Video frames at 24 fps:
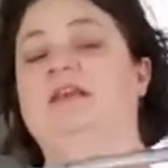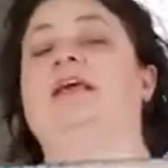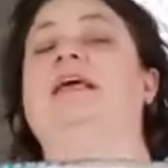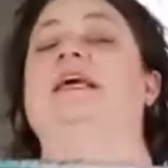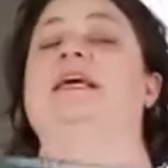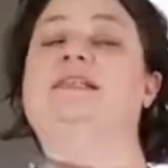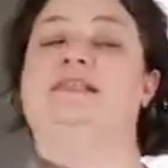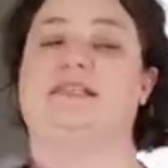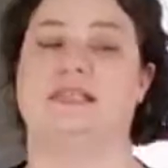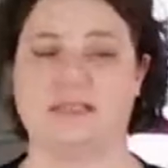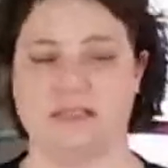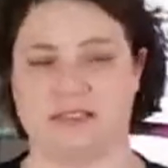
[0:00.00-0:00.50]

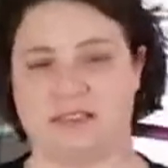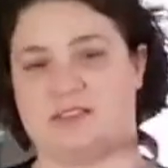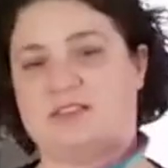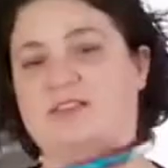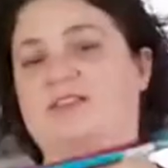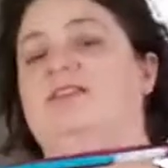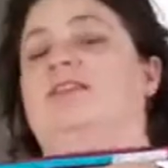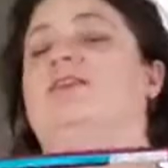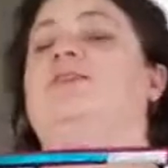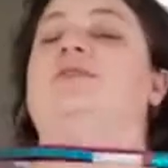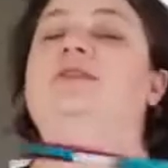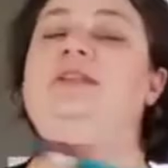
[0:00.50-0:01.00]
As I
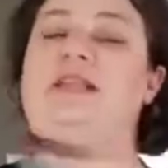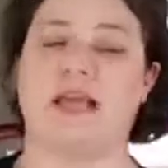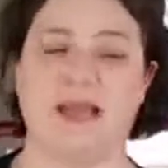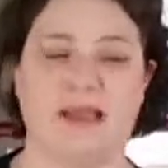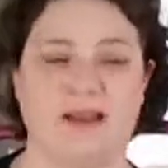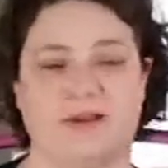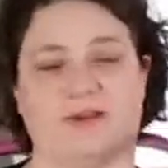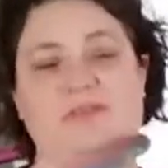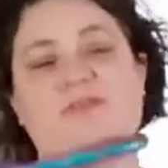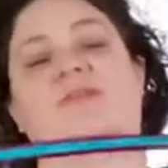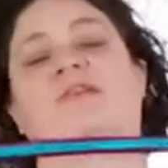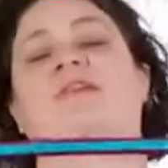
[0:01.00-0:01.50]
slow
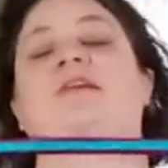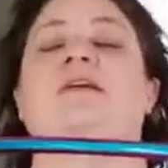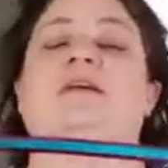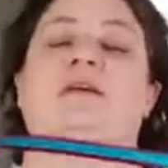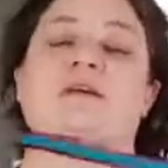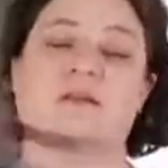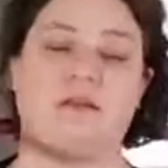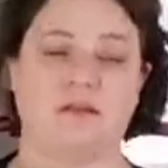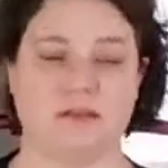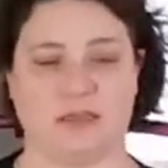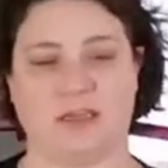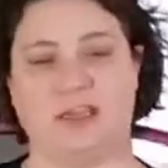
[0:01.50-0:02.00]
down
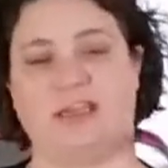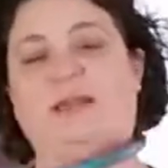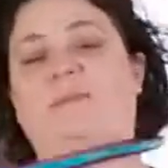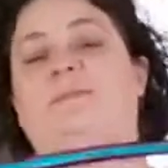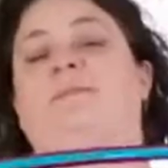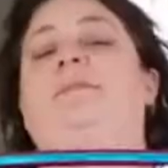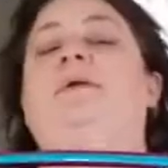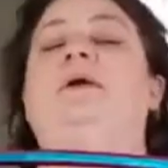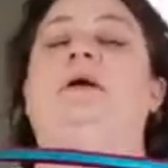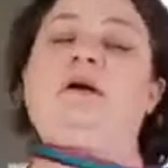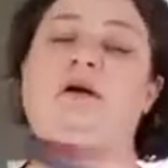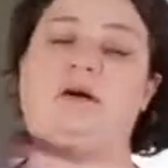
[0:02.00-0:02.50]

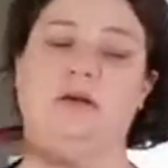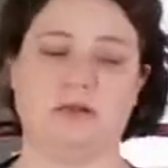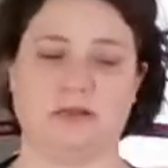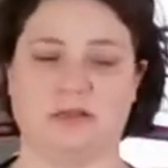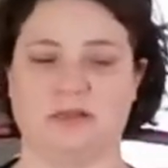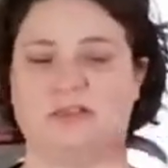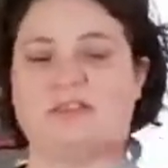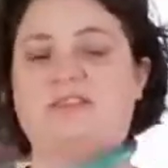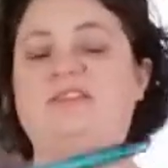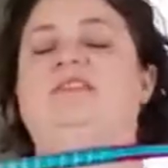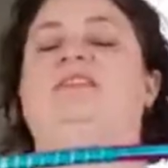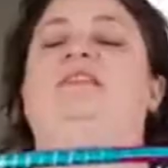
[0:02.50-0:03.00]
and
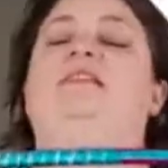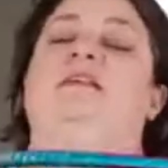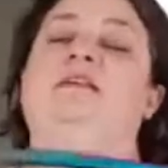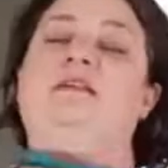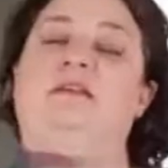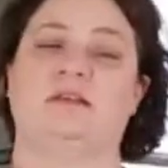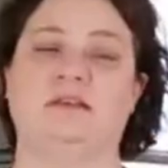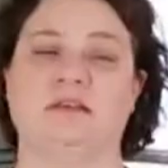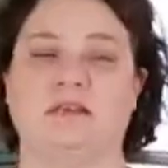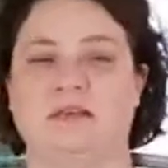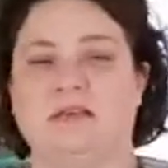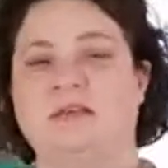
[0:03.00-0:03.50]
pulse,
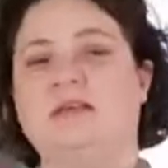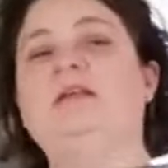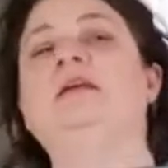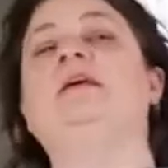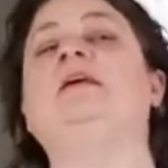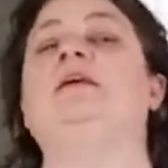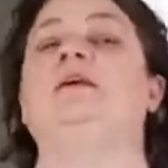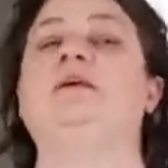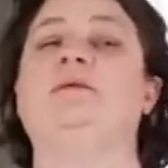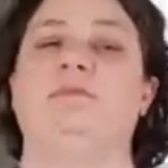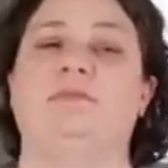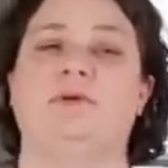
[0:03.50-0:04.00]

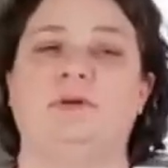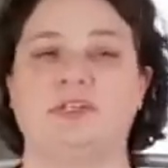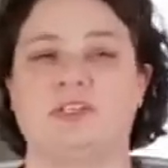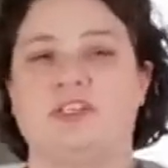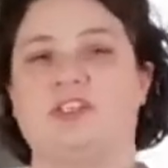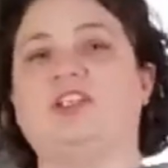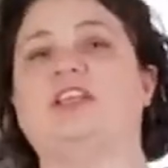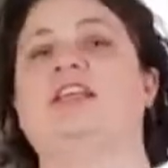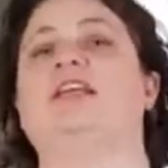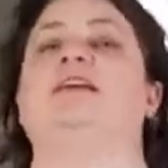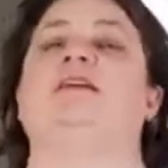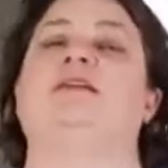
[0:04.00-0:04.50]

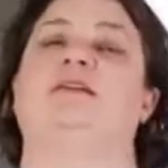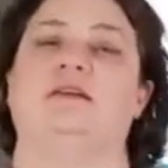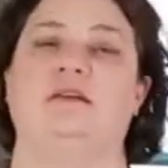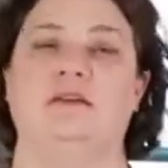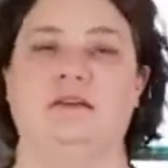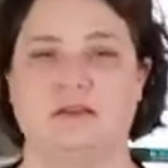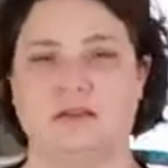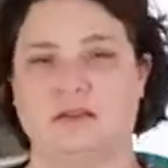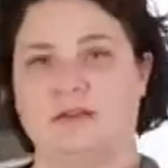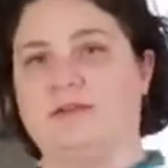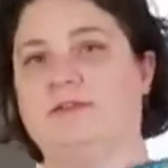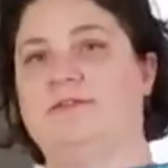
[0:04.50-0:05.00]
pushing
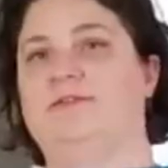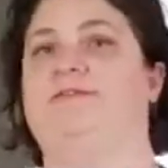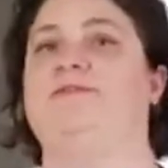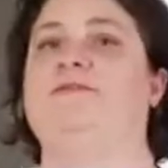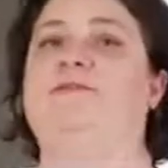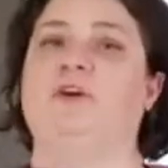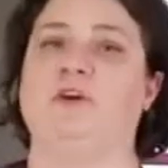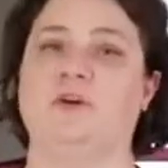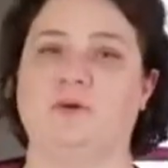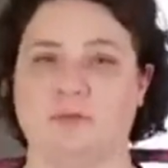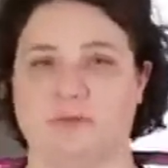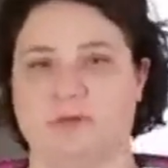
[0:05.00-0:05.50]

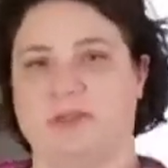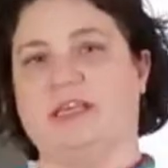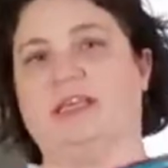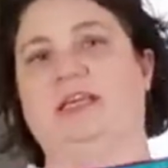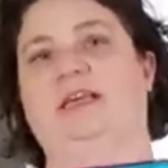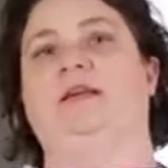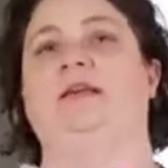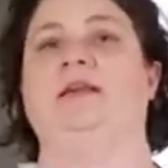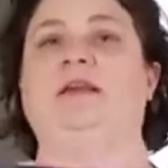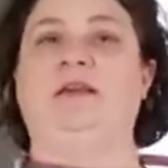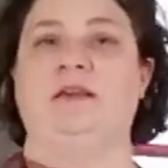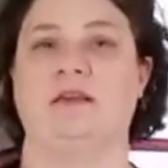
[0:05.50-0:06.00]

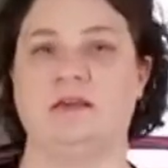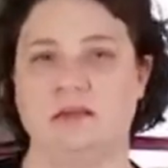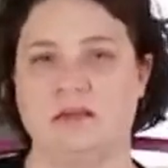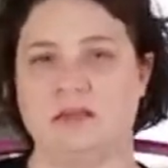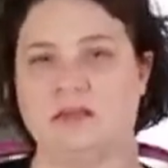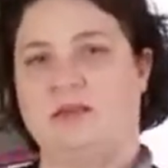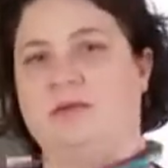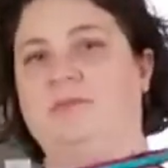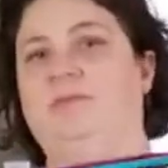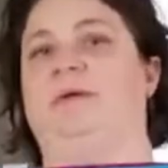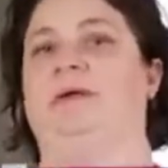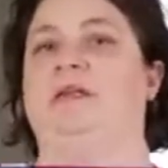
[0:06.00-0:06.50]
firmly
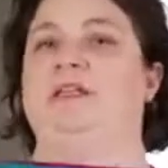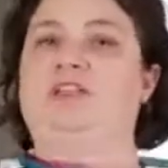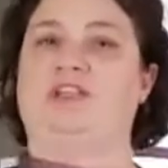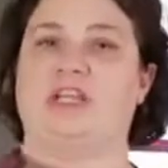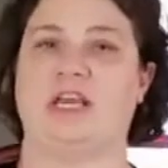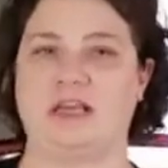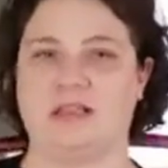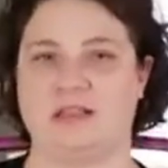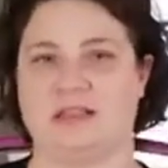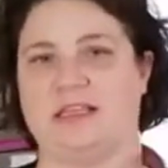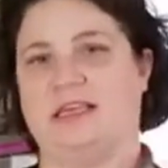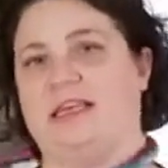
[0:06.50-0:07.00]
but
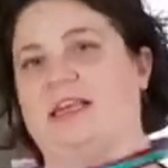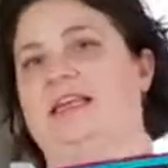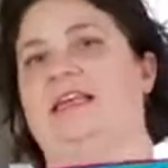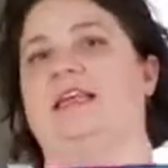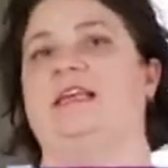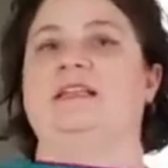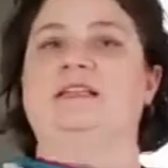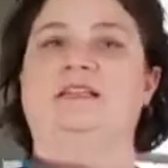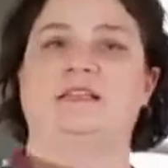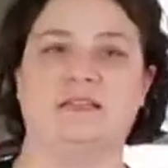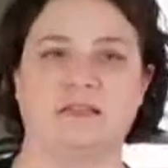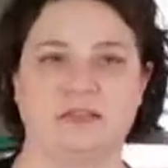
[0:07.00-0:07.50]
gently
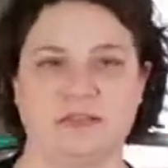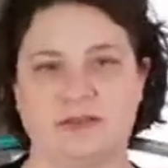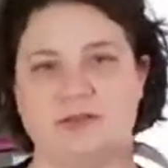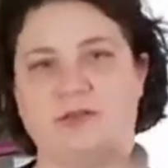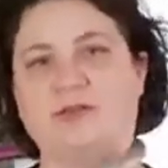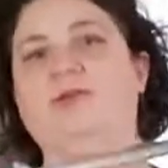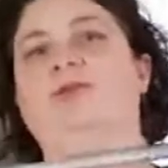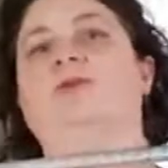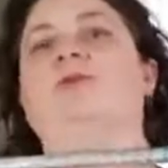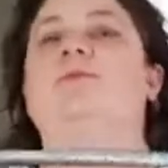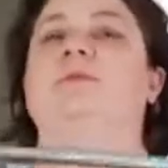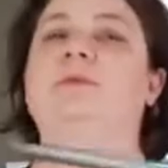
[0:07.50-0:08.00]
into the
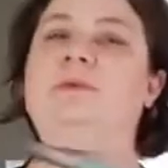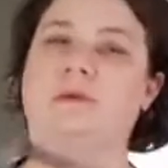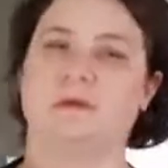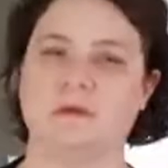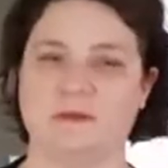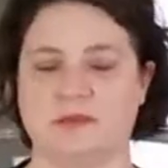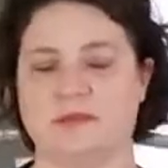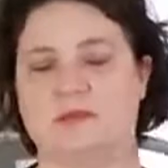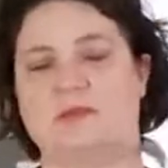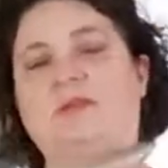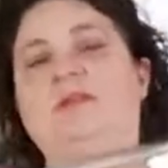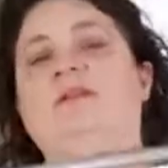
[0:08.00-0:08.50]
hoop,
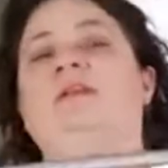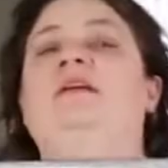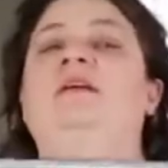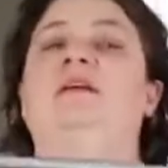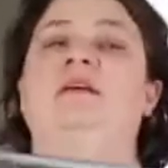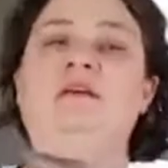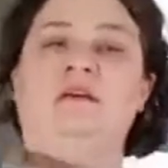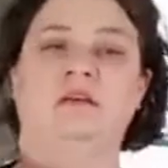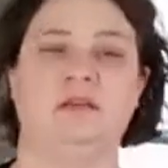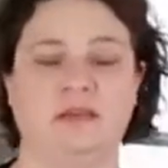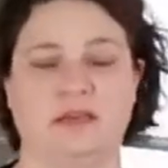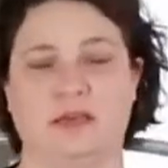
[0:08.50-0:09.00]

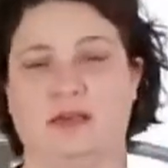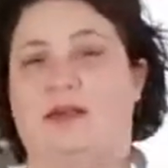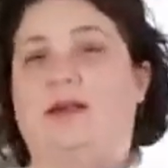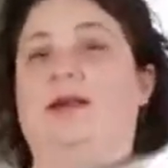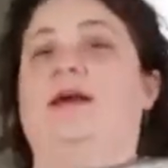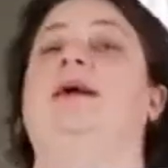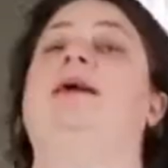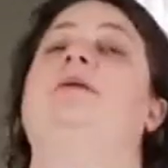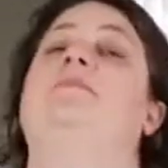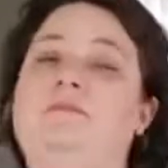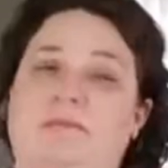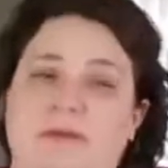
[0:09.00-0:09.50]

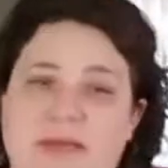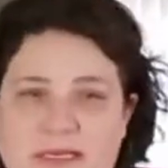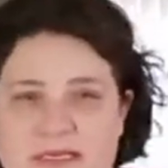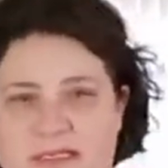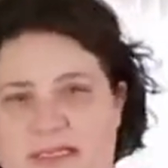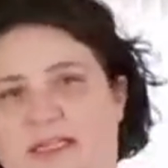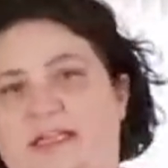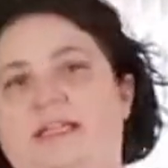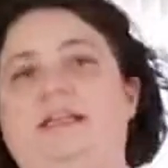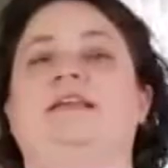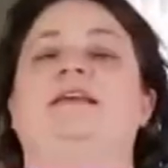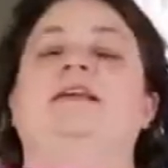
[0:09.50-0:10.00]
I
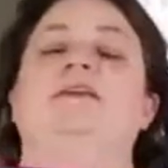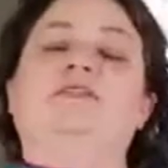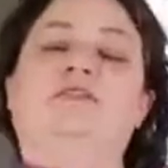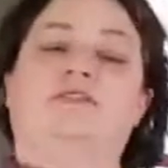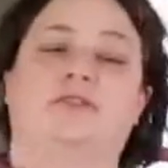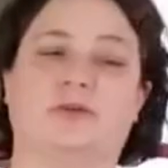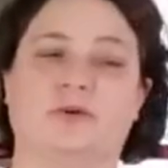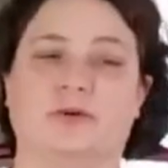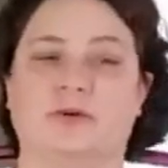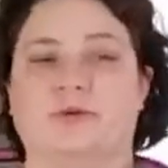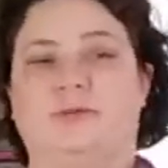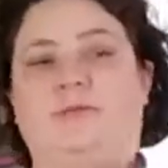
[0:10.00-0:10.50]
maintain
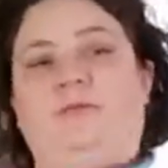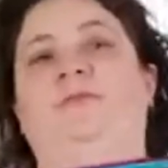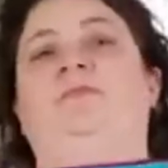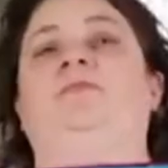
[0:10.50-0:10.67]
control.